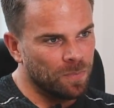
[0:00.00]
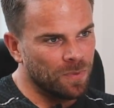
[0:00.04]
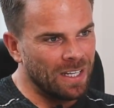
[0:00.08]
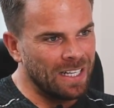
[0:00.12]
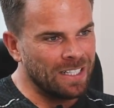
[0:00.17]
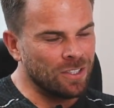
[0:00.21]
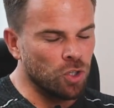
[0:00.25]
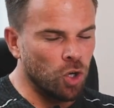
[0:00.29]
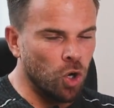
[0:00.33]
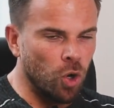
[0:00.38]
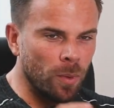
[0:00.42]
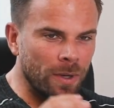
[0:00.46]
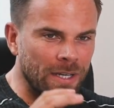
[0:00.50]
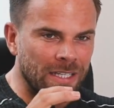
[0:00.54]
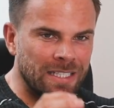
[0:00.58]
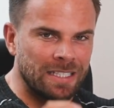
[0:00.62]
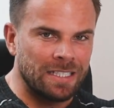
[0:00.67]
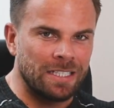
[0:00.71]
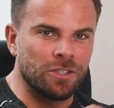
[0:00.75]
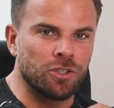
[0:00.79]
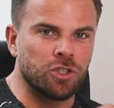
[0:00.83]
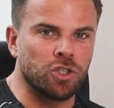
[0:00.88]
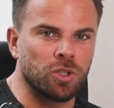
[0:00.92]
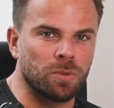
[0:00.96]
it's always
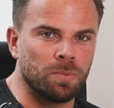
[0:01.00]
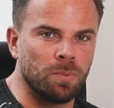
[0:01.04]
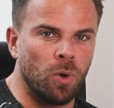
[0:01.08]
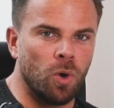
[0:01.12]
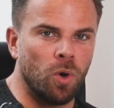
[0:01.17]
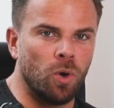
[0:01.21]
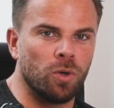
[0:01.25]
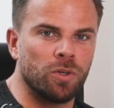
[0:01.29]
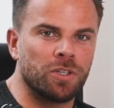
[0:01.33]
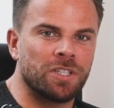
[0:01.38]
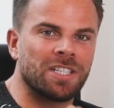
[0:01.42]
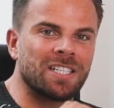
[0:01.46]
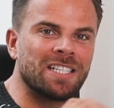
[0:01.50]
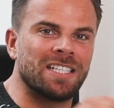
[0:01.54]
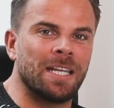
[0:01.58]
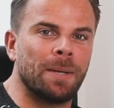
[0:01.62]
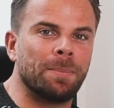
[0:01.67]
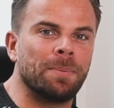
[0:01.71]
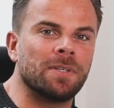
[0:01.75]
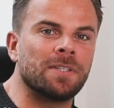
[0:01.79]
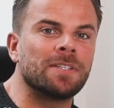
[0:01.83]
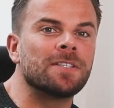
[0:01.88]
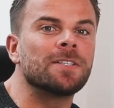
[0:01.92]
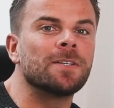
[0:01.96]
little small
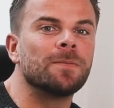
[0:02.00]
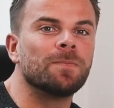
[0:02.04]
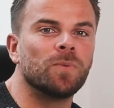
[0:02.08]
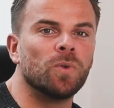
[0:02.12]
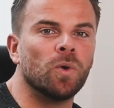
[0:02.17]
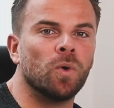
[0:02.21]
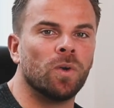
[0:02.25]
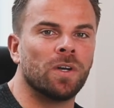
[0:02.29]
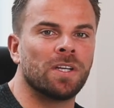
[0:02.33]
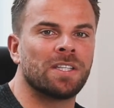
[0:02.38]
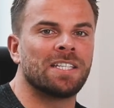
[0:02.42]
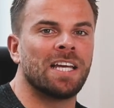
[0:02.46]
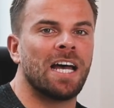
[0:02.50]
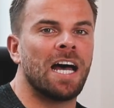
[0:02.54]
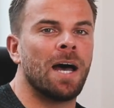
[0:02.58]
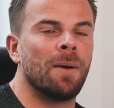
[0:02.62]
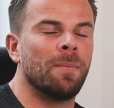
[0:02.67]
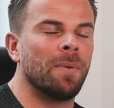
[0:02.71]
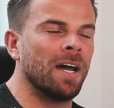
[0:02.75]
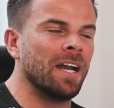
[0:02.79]
snippets all the time,